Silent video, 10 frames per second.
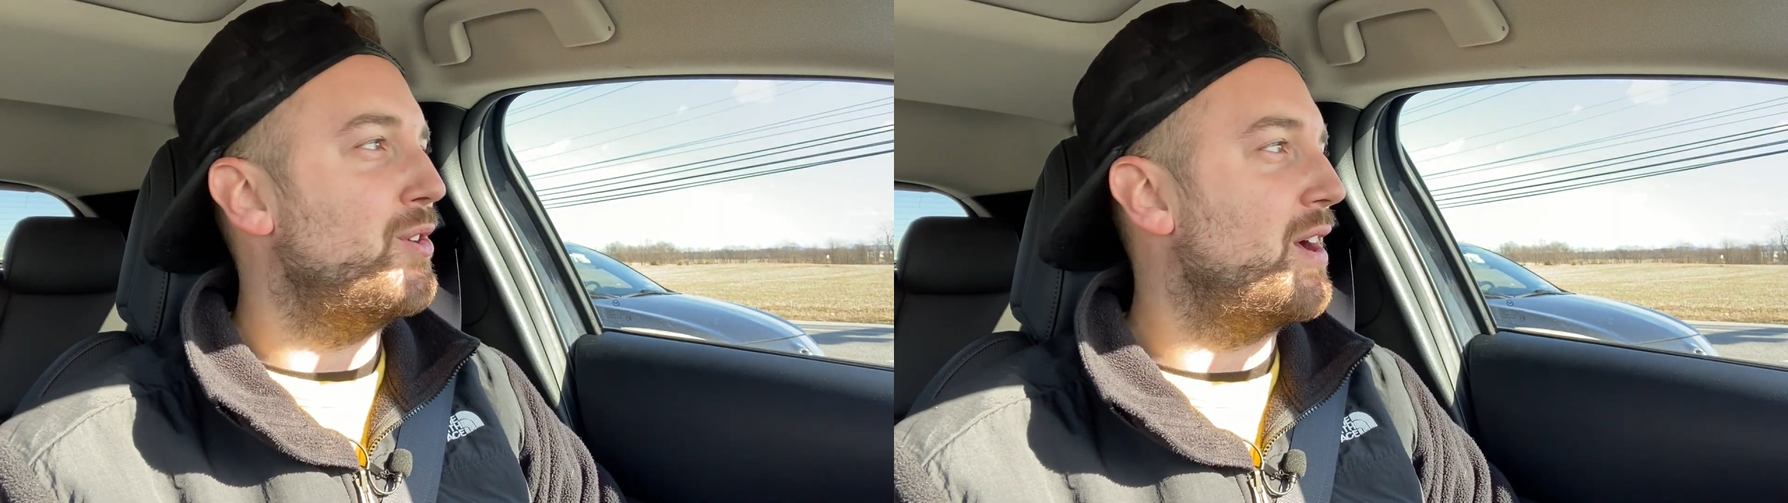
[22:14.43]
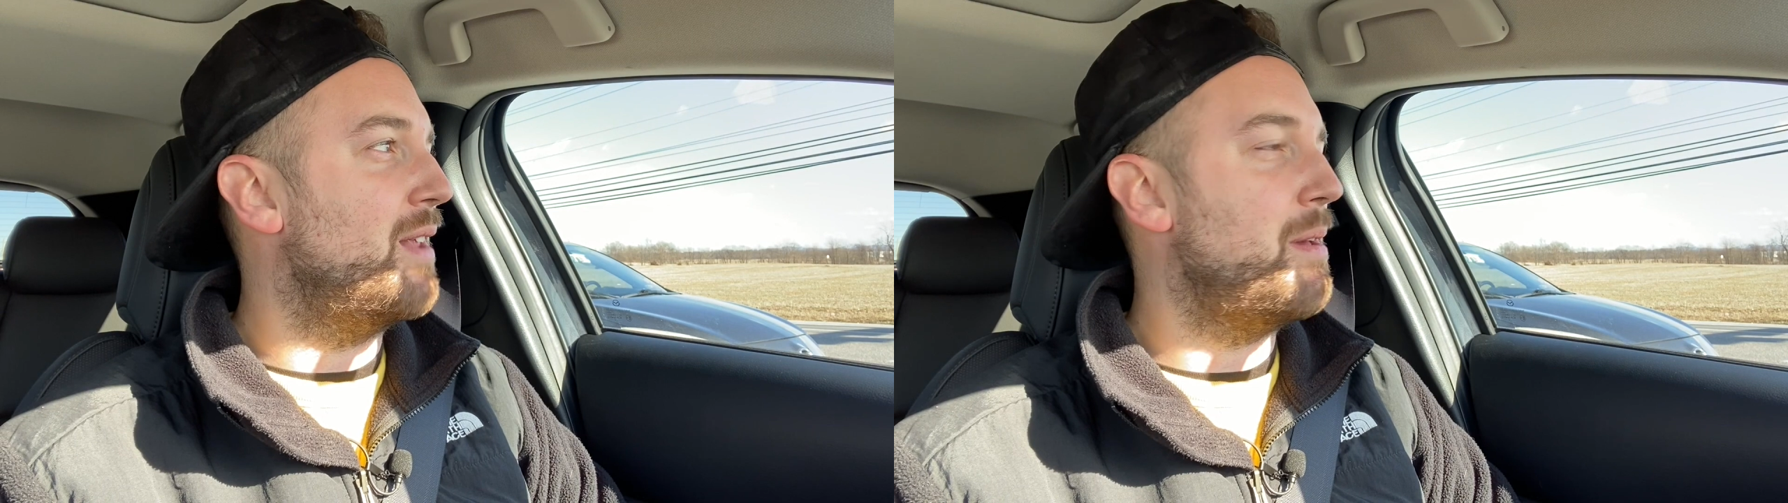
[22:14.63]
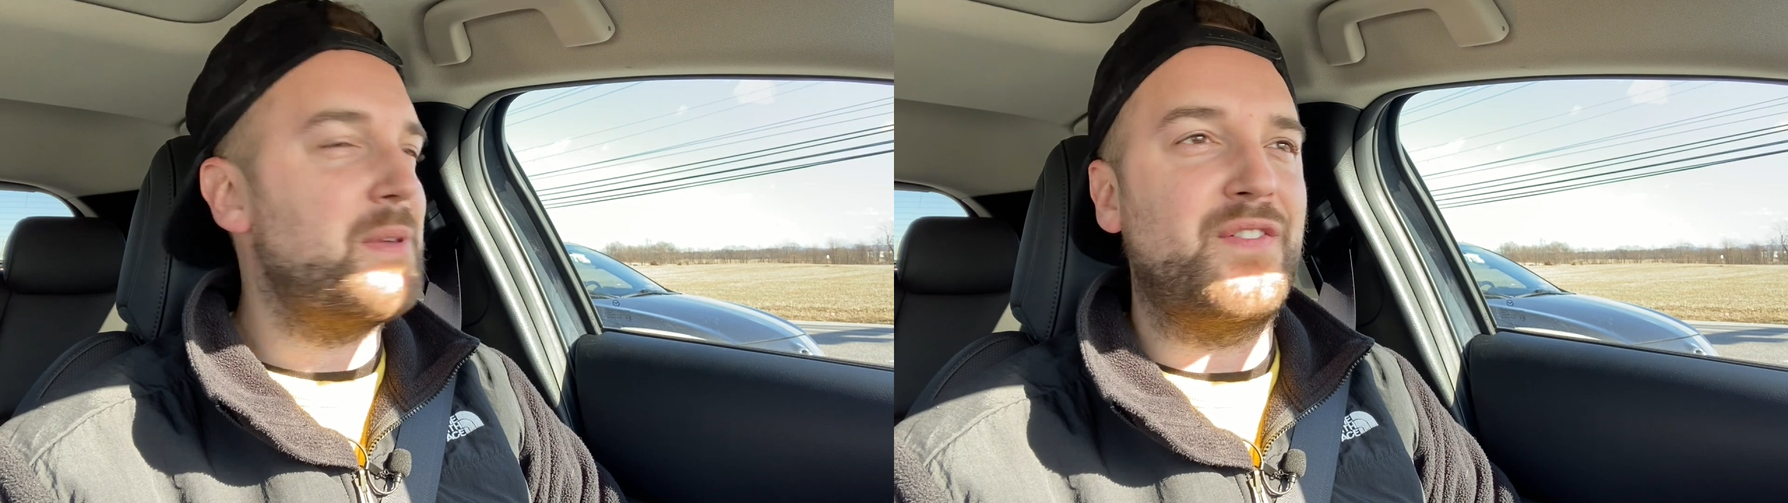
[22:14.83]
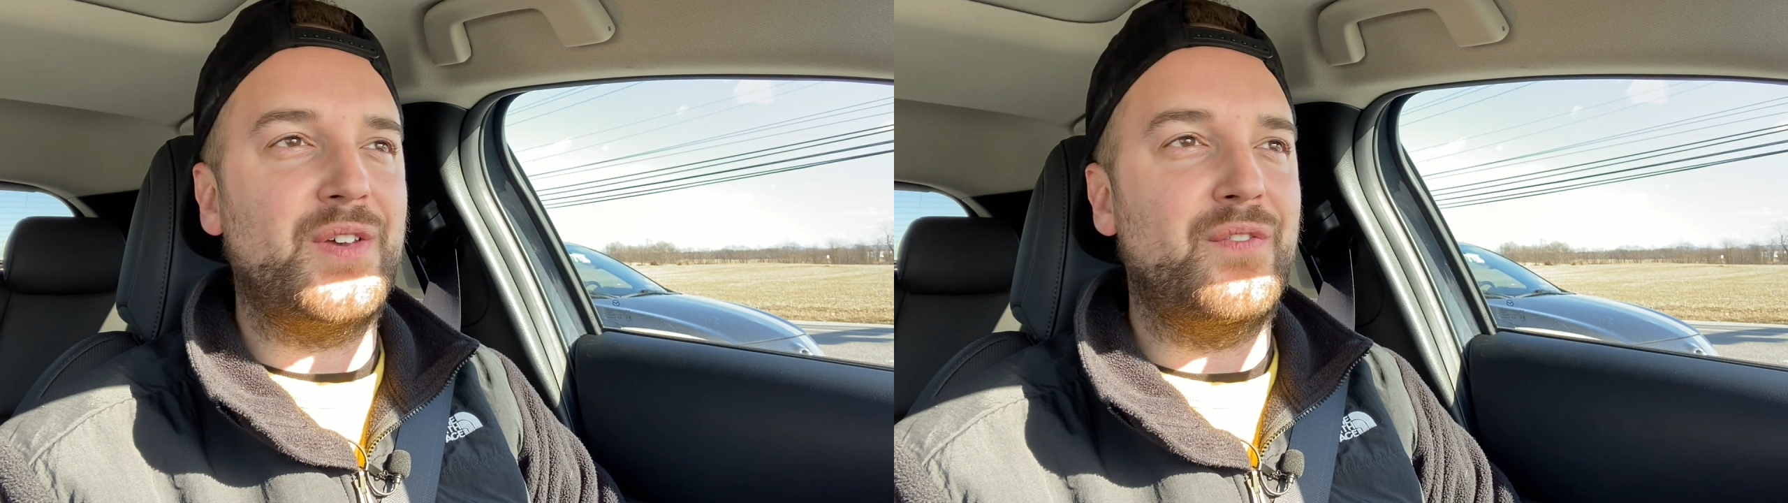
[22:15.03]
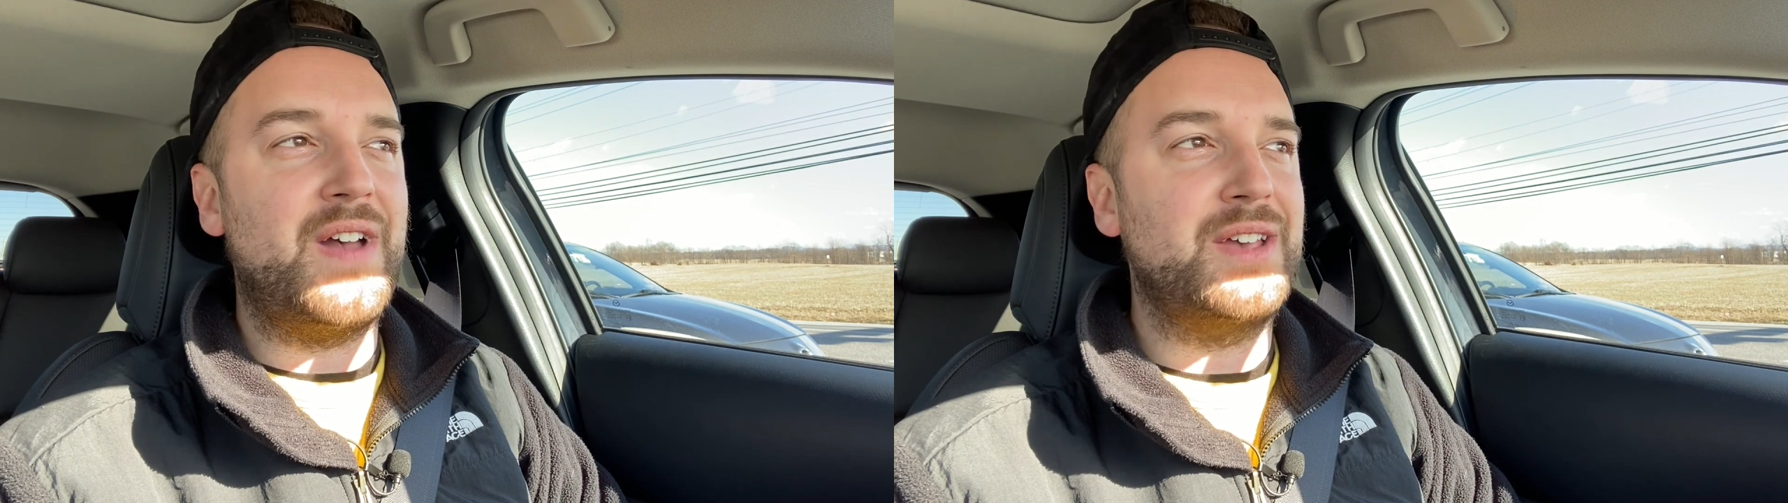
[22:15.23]
You kind of maybe
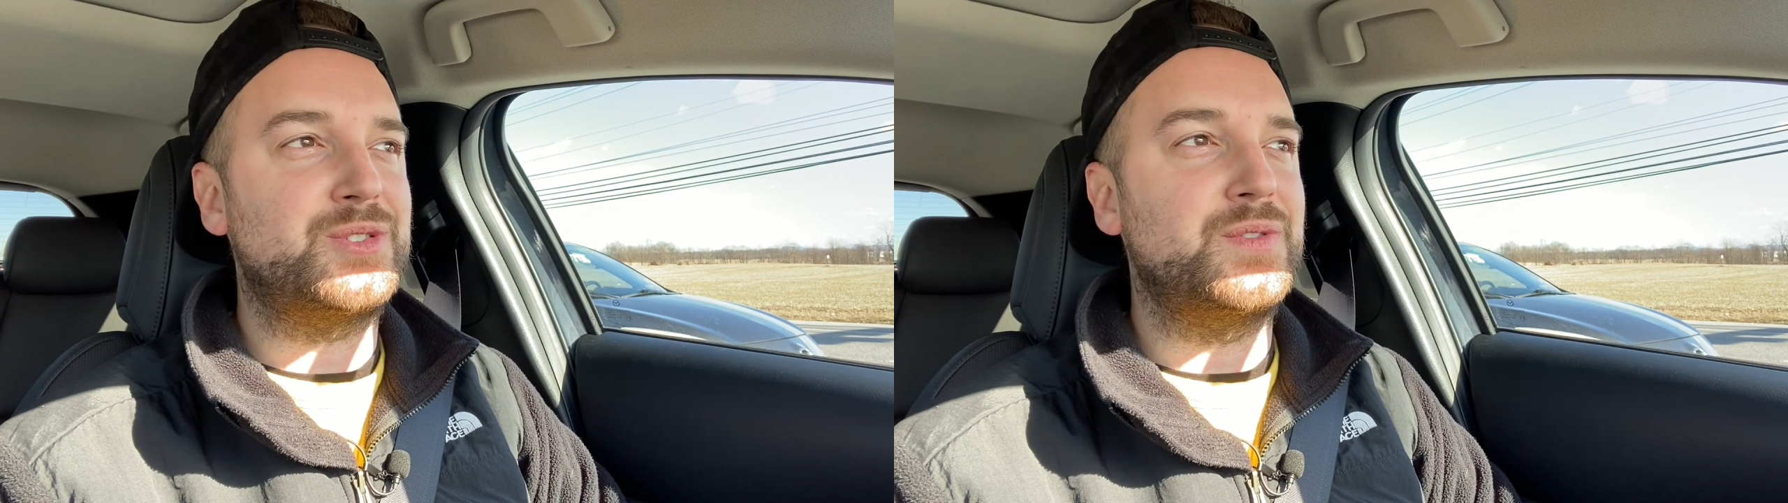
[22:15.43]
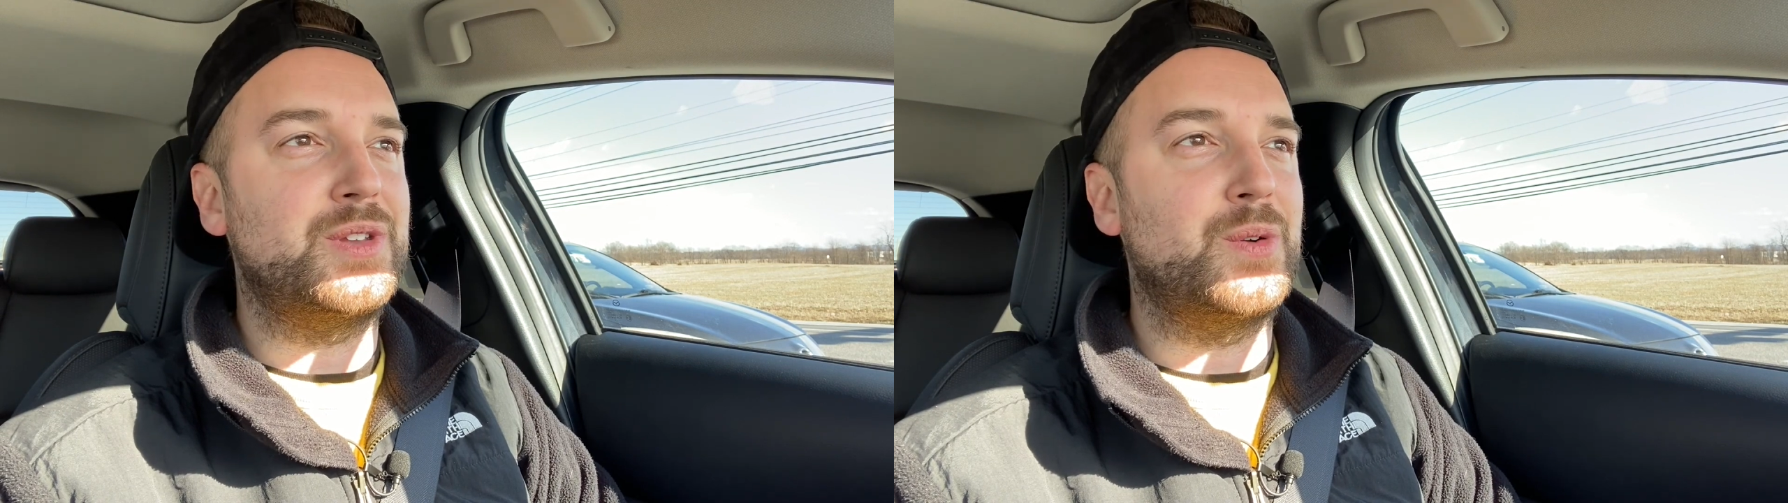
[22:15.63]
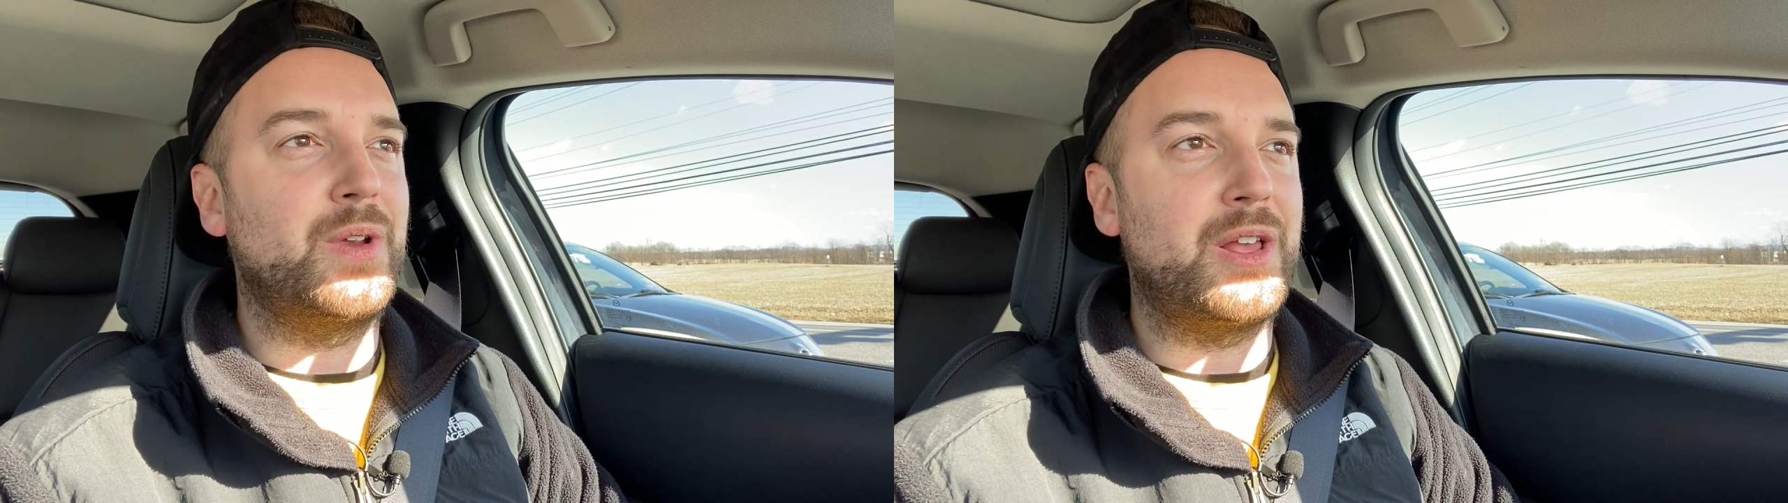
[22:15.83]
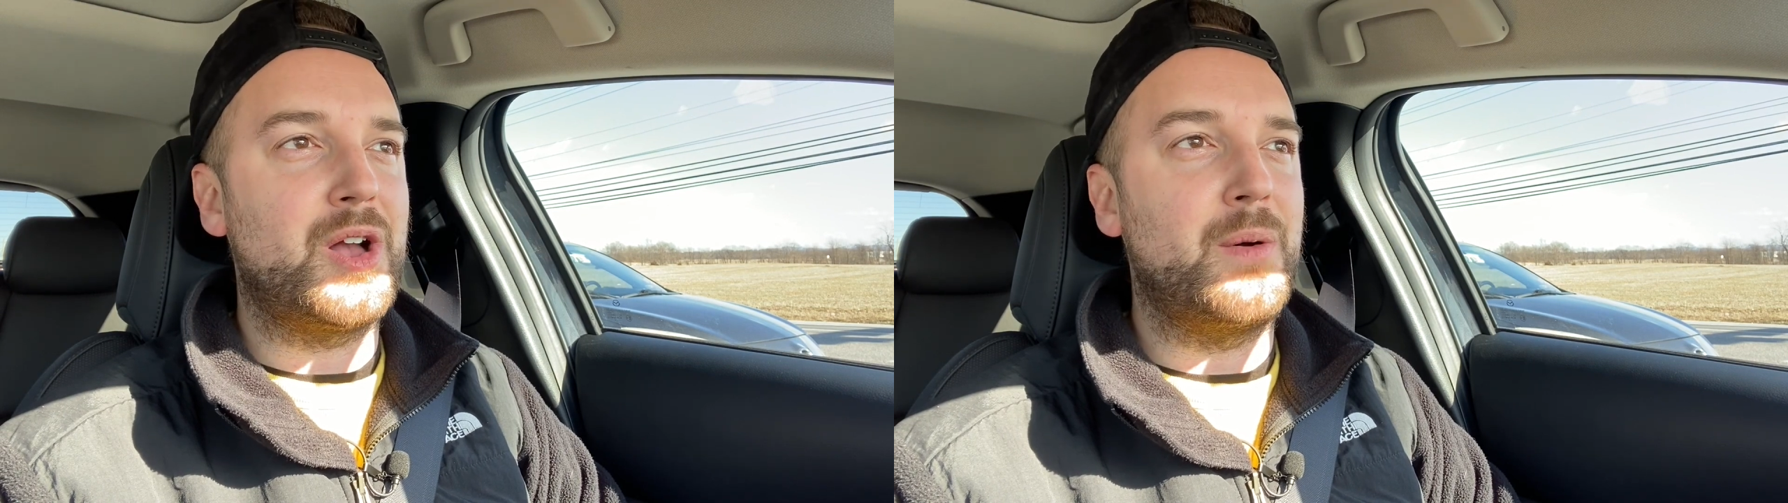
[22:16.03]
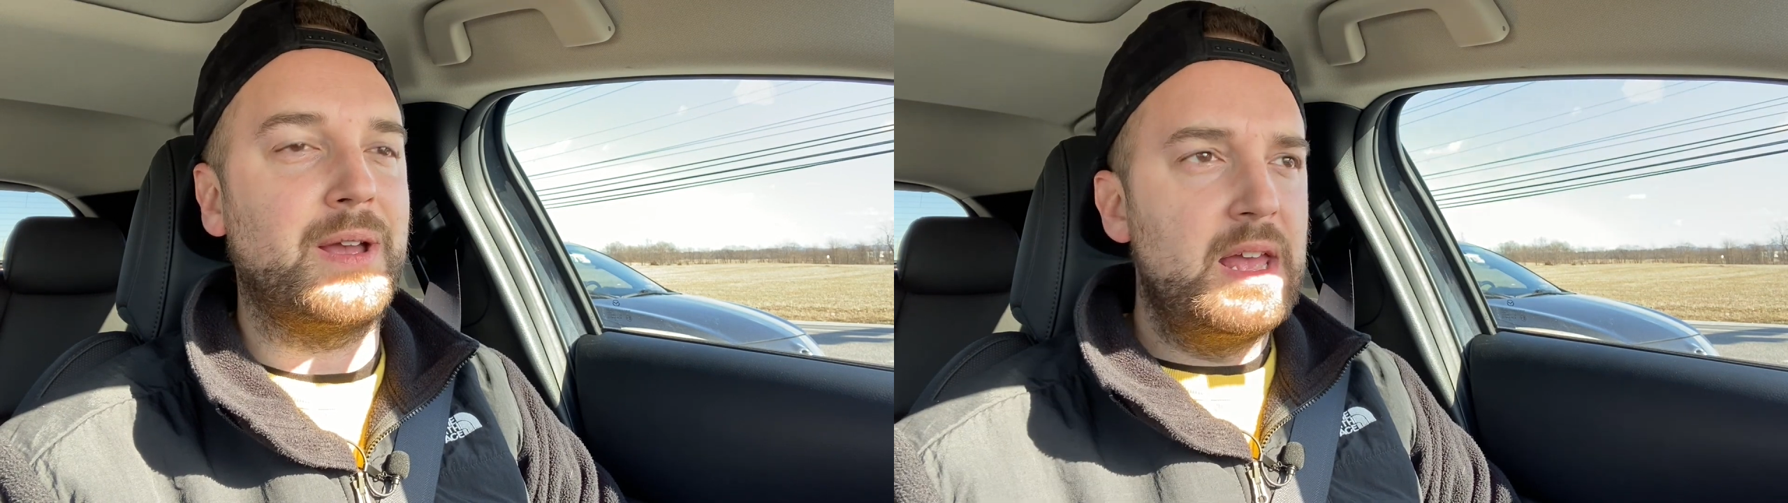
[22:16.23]
feel faster than you're really
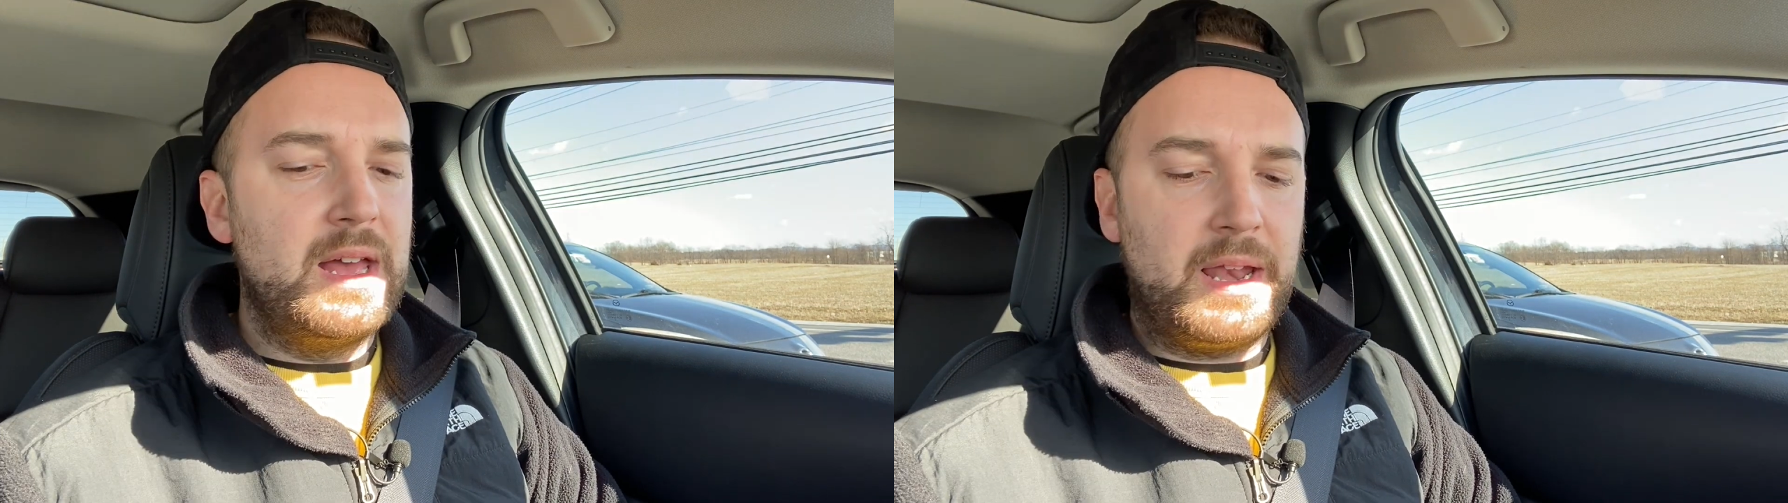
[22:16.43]
going.